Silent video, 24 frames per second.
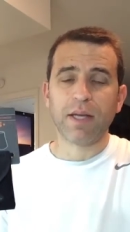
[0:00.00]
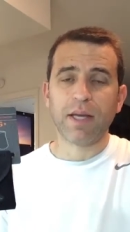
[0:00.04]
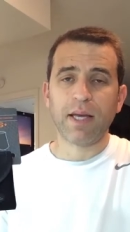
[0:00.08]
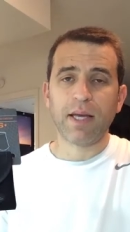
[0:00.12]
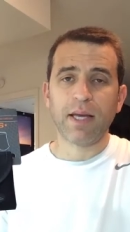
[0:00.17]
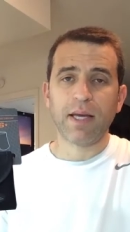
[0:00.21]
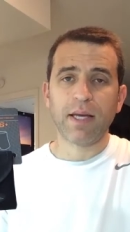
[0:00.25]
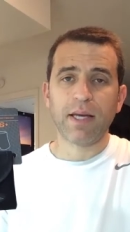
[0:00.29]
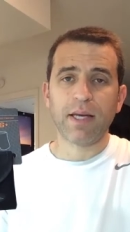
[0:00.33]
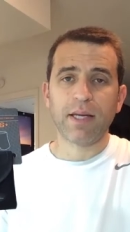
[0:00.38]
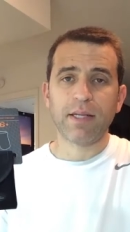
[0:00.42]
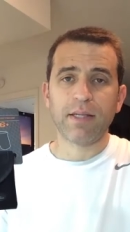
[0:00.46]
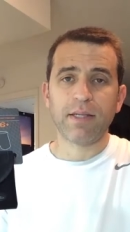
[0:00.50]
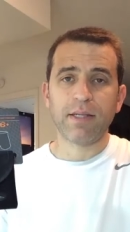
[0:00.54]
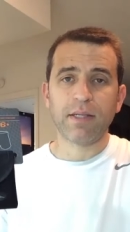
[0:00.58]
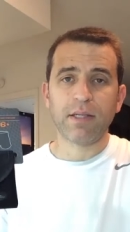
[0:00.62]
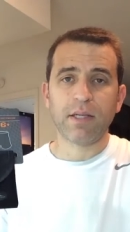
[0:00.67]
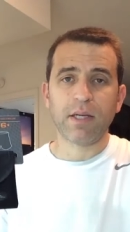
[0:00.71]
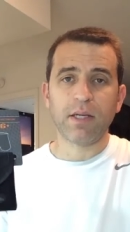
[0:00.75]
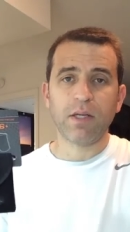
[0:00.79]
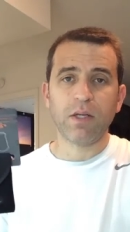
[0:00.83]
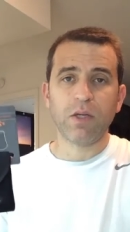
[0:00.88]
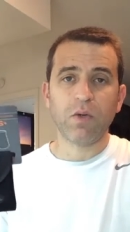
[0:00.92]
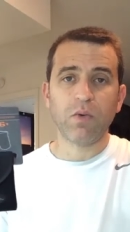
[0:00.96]
and
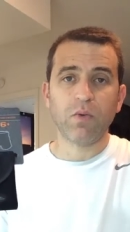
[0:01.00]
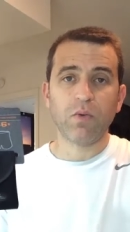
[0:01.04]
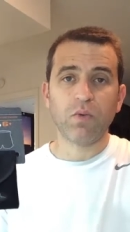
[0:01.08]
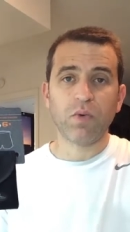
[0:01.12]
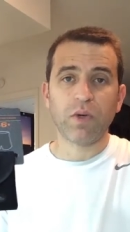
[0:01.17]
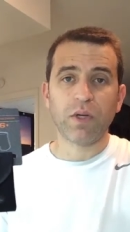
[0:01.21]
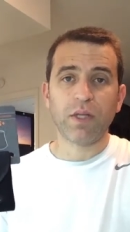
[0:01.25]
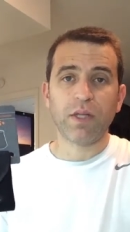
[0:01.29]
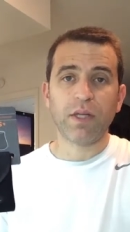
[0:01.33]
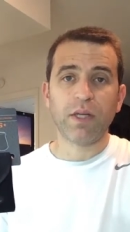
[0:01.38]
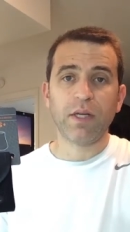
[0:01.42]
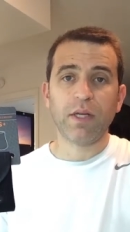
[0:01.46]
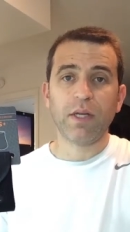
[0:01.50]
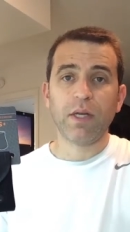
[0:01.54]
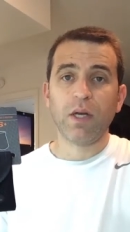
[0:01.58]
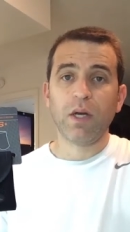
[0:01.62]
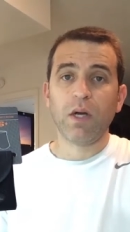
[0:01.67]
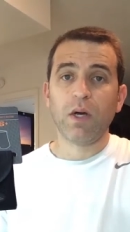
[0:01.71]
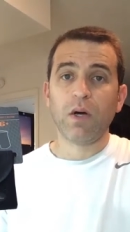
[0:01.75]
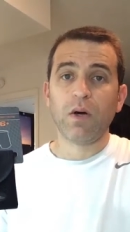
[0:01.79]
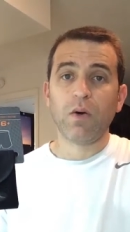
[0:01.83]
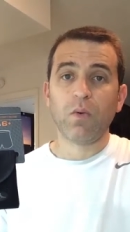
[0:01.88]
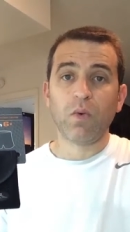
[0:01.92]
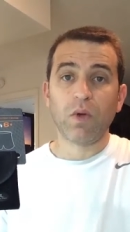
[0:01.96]
you really
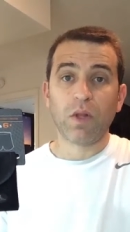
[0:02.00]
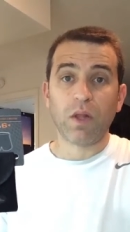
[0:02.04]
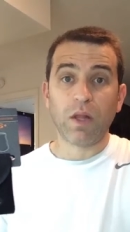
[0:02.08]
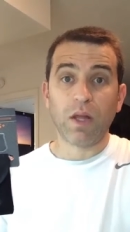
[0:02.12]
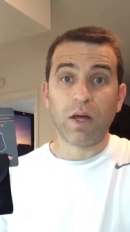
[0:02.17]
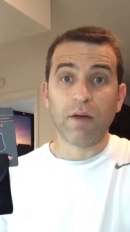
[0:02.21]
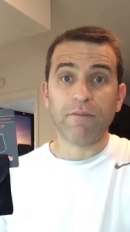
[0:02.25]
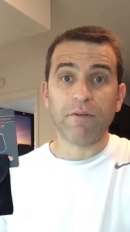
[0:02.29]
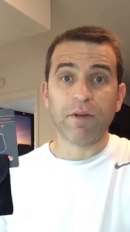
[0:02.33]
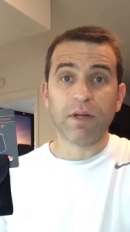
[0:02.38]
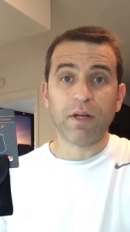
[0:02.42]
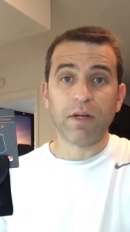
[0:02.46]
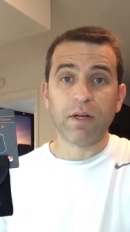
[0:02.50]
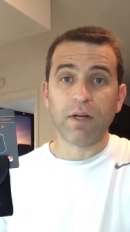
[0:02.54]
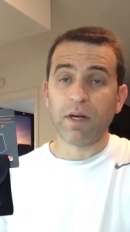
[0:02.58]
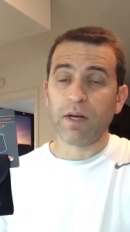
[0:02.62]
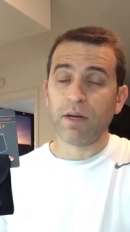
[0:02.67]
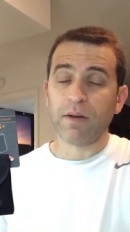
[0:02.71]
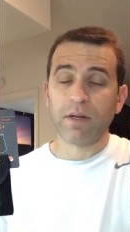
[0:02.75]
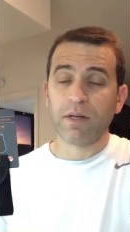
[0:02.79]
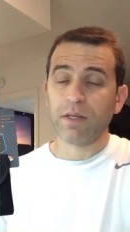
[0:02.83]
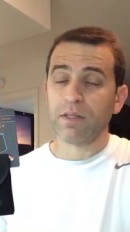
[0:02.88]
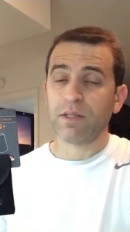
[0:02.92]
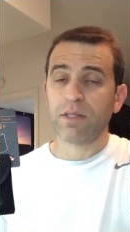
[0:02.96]
will love it
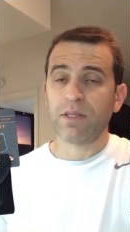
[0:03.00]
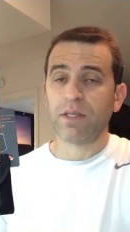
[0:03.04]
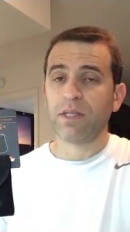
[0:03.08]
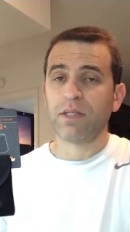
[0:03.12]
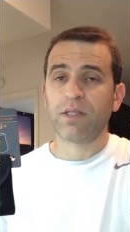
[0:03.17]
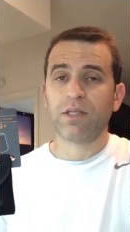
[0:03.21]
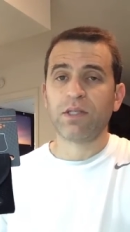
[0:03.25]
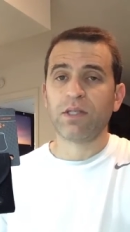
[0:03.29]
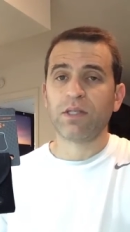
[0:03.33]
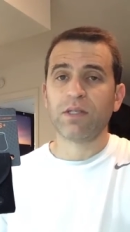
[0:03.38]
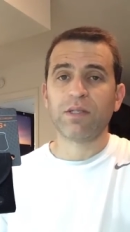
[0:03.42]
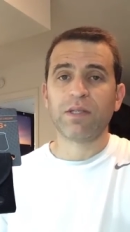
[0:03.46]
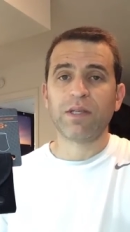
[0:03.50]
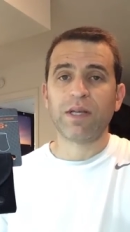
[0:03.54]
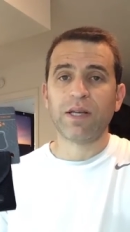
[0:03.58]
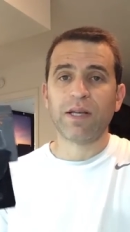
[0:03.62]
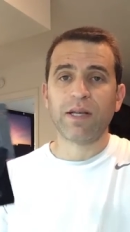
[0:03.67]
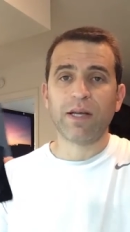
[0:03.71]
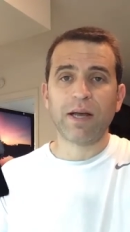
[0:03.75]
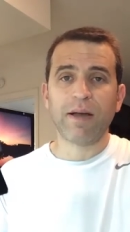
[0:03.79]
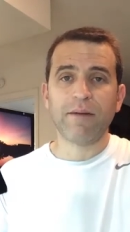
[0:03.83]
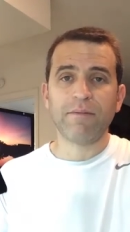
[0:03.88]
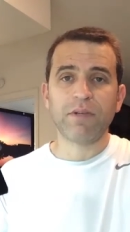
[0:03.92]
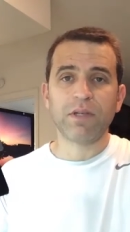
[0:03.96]
because it's just,
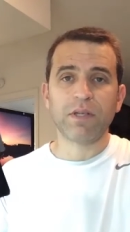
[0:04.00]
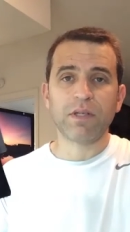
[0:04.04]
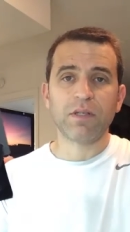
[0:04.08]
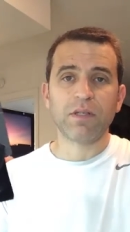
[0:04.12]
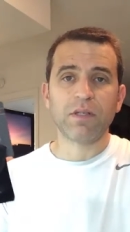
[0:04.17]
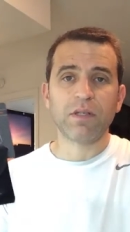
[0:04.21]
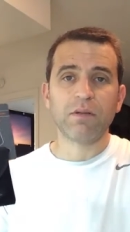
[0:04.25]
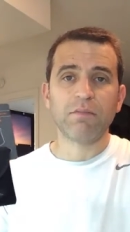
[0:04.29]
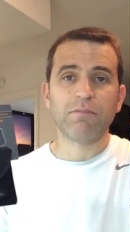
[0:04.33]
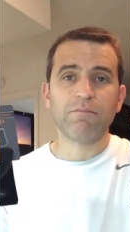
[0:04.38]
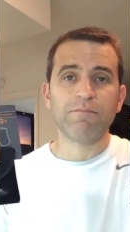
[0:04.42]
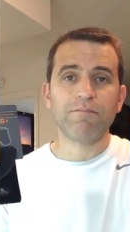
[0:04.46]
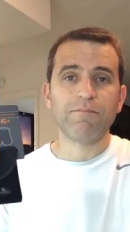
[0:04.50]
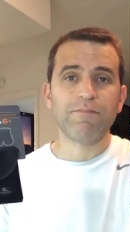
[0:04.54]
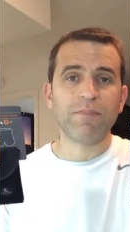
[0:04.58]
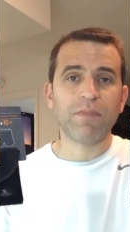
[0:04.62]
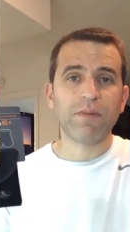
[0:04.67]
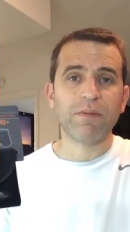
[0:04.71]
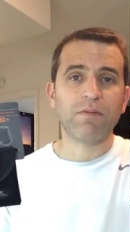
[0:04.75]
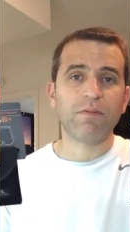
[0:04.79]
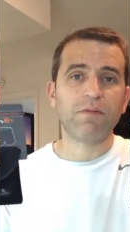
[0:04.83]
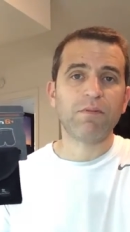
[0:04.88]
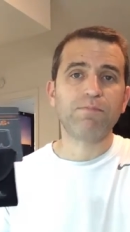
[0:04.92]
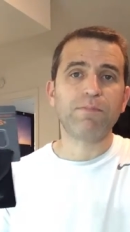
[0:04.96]

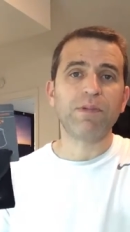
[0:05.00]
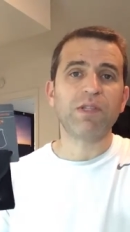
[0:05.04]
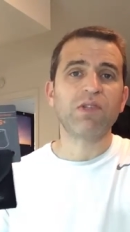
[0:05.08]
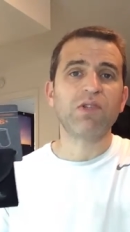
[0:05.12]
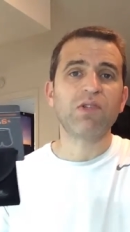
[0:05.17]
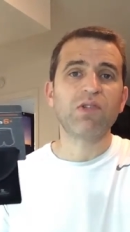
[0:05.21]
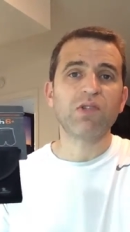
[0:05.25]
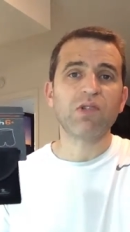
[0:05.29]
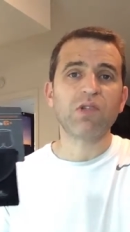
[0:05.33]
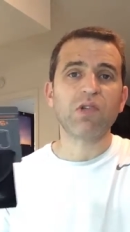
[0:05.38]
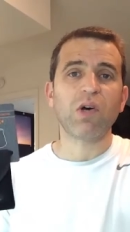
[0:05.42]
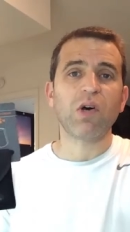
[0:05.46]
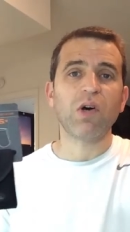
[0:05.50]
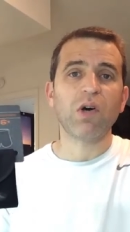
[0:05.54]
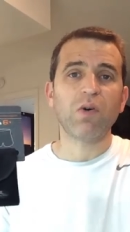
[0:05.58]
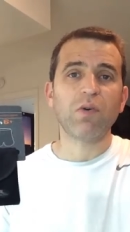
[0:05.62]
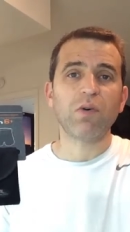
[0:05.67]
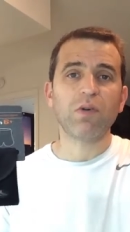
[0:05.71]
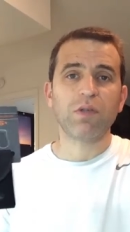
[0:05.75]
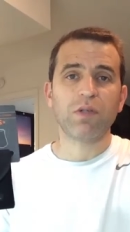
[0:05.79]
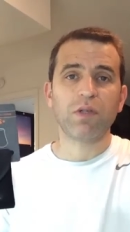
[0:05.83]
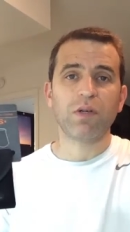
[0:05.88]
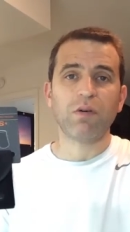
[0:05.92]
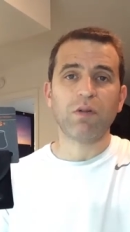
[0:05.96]
it's been
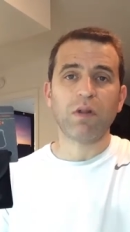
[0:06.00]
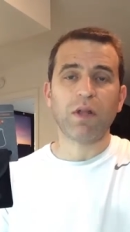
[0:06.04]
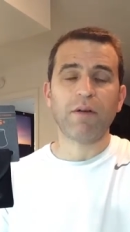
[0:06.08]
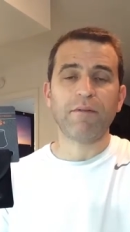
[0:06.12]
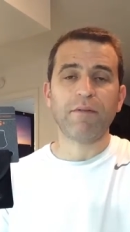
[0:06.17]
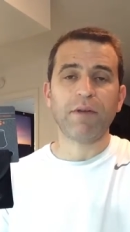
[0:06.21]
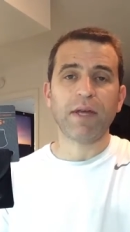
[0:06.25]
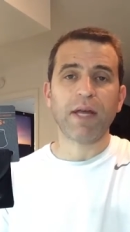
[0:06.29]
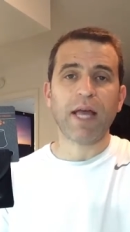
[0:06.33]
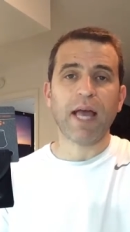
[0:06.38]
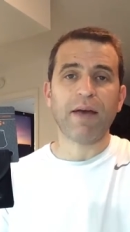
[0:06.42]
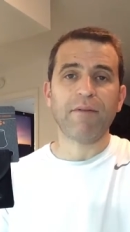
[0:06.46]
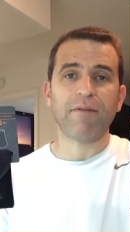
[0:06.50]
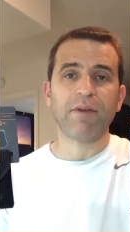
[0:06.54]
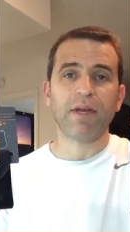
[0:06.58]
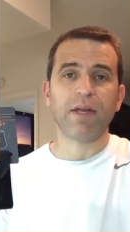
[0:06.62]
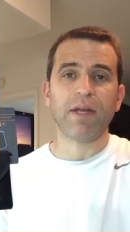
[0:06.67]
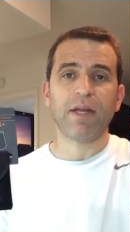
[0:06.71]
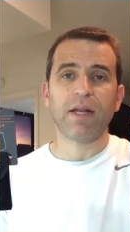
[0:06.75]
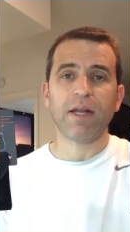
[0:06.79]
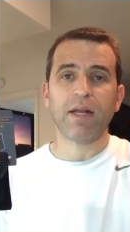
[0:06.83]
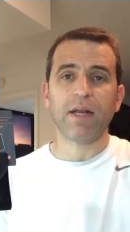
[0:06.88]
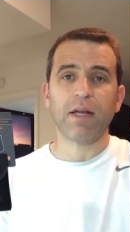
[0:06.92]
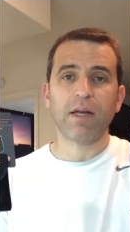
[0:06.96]
so loving having
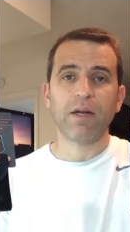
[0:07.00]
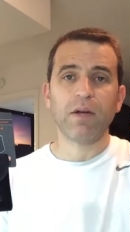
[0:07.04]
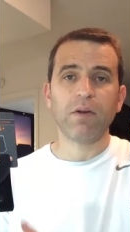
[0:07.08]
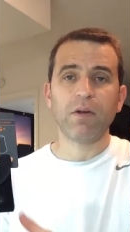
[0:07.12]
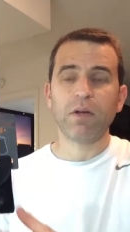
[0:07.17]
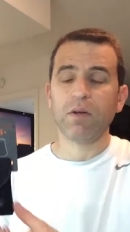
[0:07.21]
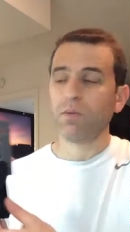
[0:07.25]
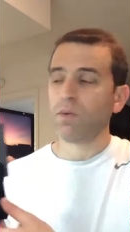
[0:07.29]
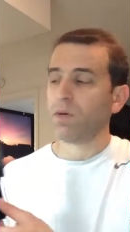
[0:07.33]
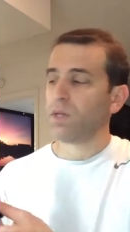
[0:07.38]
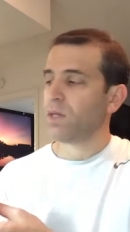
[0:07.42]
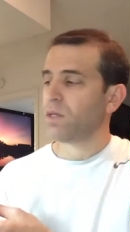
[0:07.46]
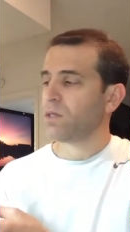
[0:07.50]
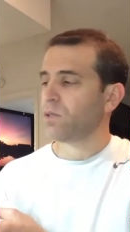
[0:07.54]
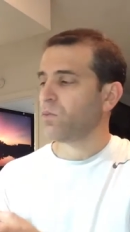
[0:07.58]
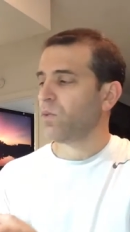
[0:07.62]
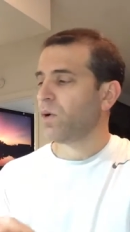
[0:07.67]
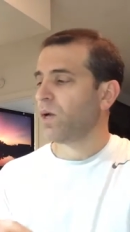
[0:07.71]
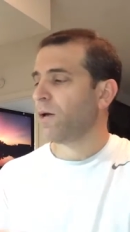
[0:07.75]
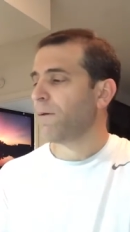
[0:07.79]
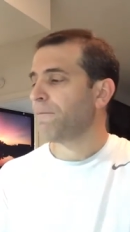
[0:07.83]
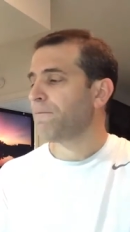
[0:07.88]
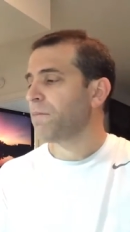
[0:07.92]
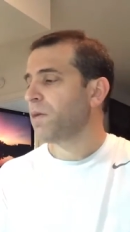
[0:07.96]
it, and I know you will as
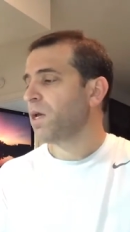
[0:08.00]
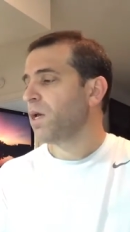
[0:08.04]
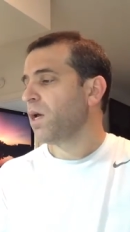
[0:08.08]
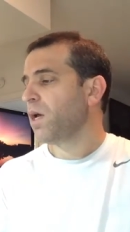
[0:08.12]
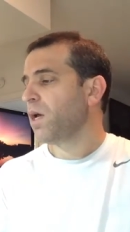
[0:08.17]
well.